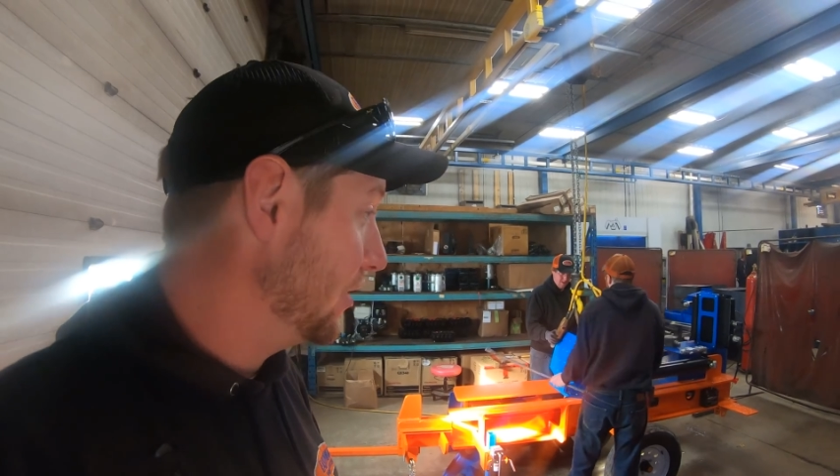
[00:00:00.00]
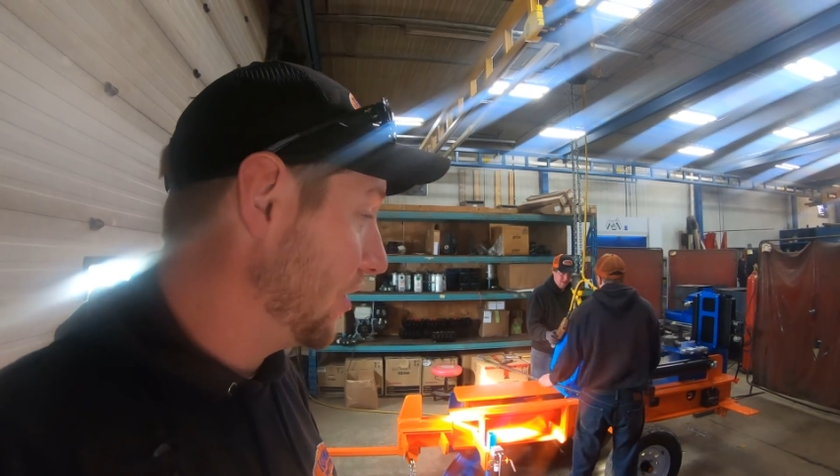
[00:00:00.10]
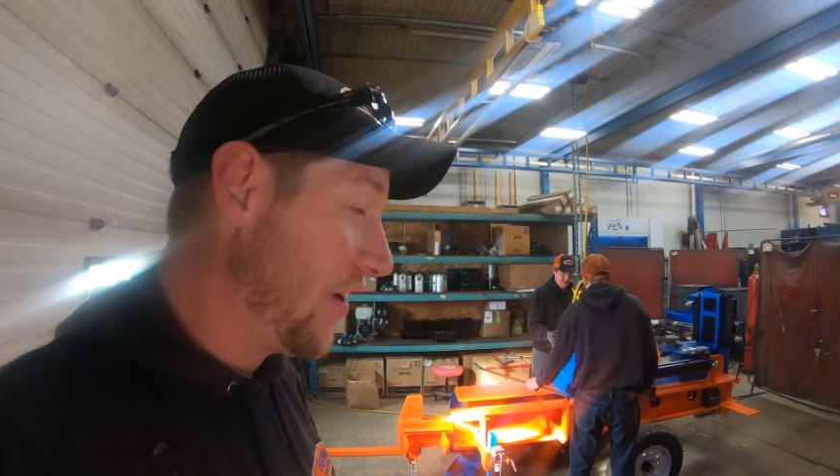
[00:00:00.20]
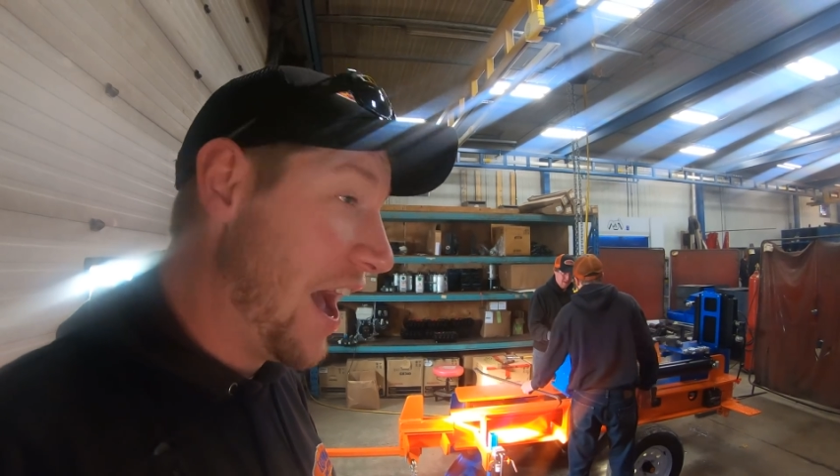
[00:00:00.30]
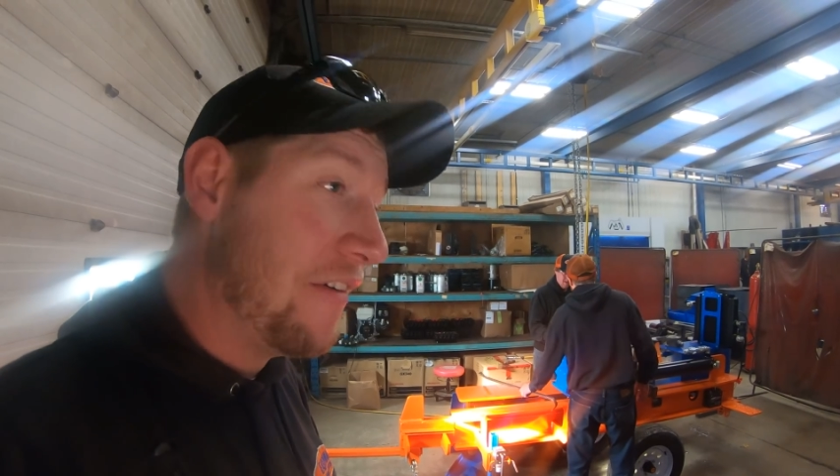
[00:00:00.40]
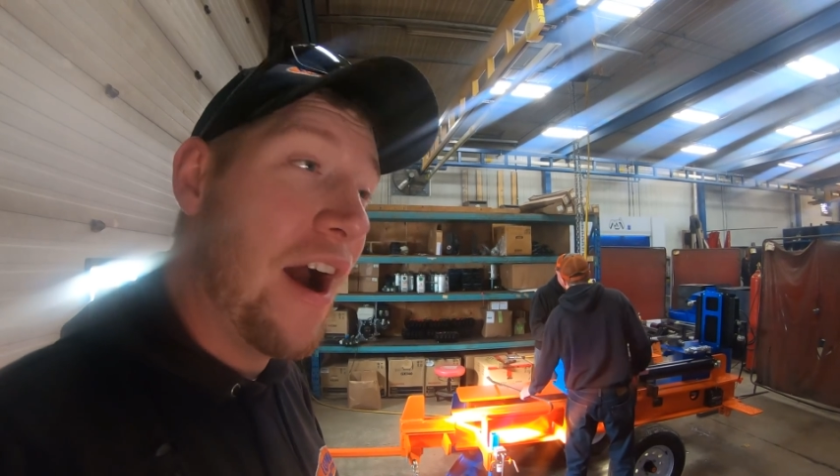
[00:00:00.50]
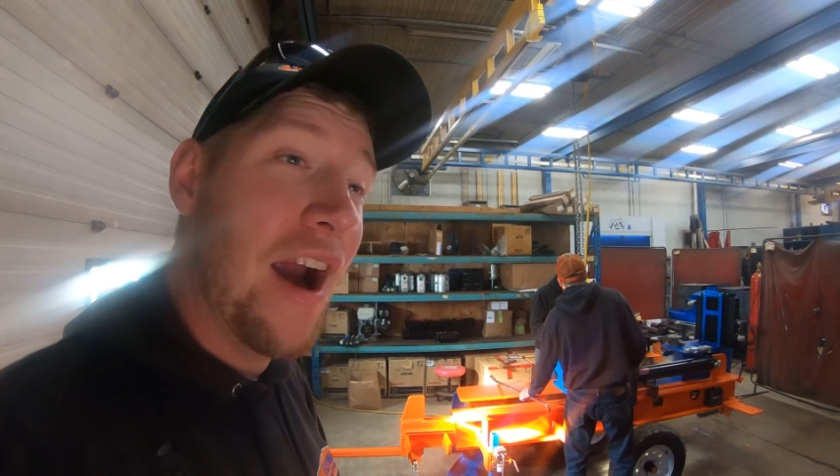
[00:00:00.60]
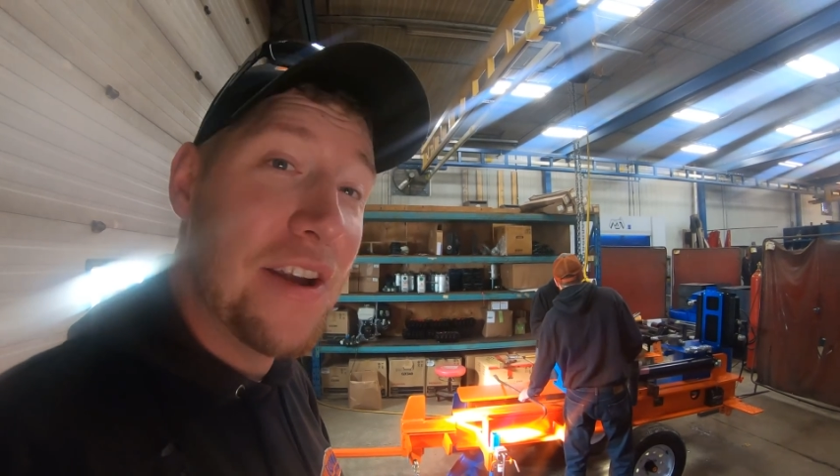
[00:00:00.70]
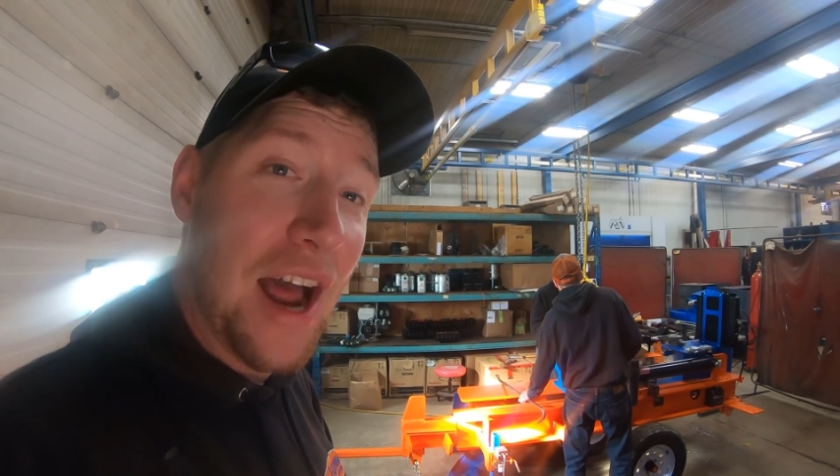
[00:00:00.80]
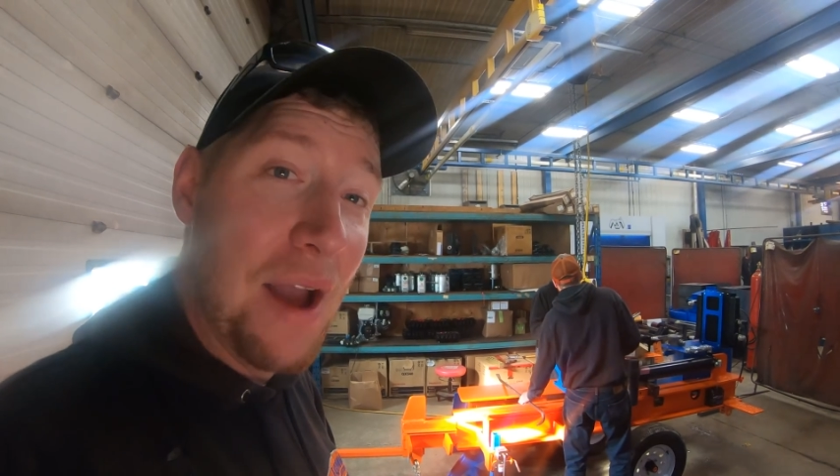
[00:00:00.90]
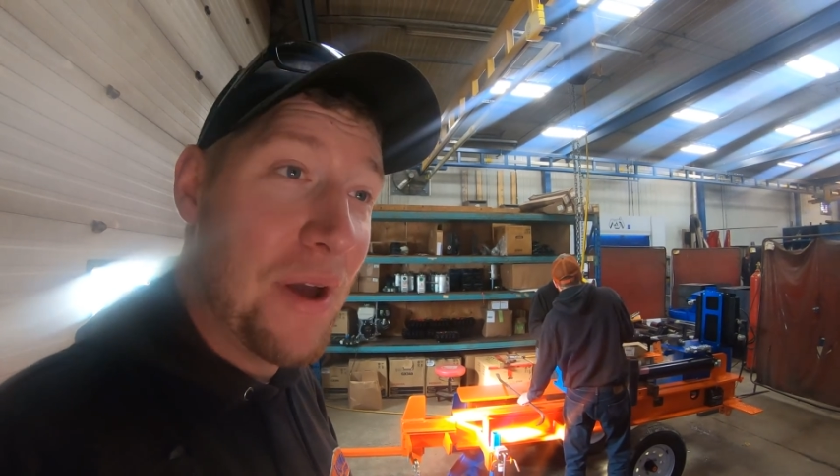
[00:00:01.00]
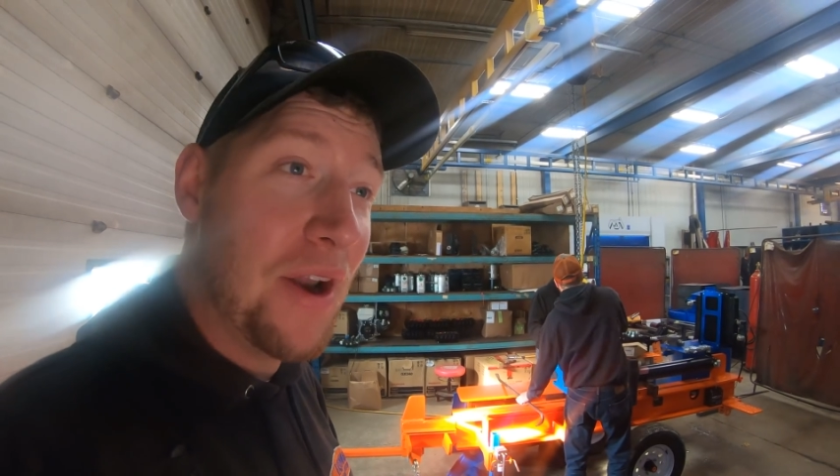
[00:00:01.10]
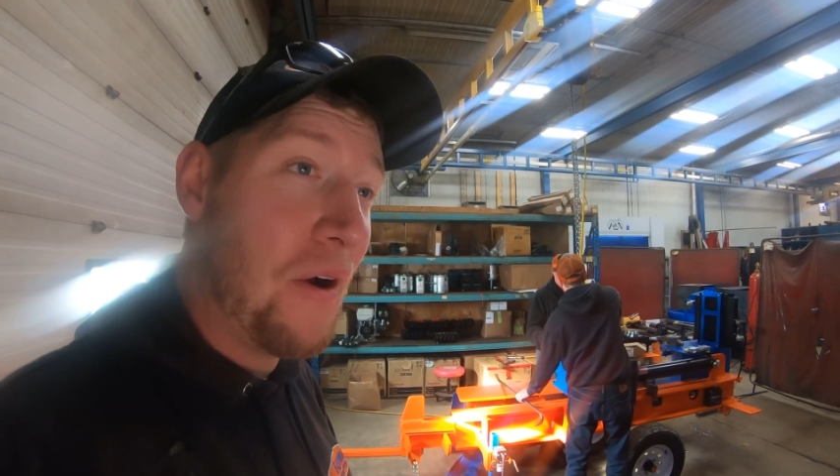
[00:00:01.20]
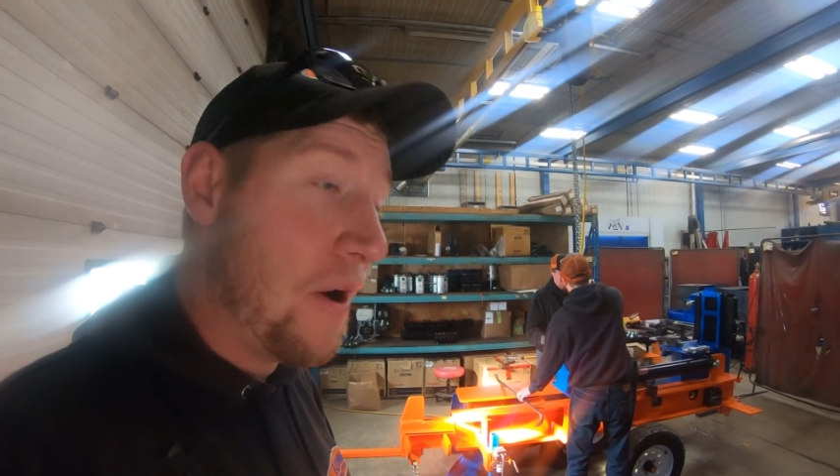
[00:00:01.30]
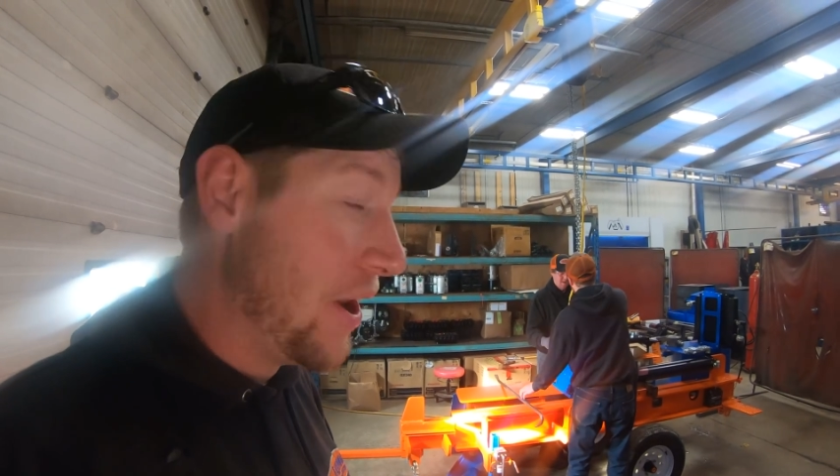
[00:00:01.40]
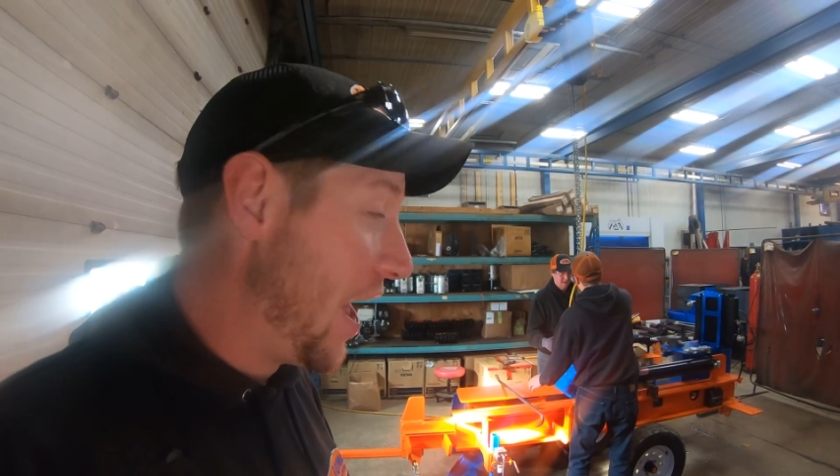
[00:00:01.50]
but you have a hard time getting a hold of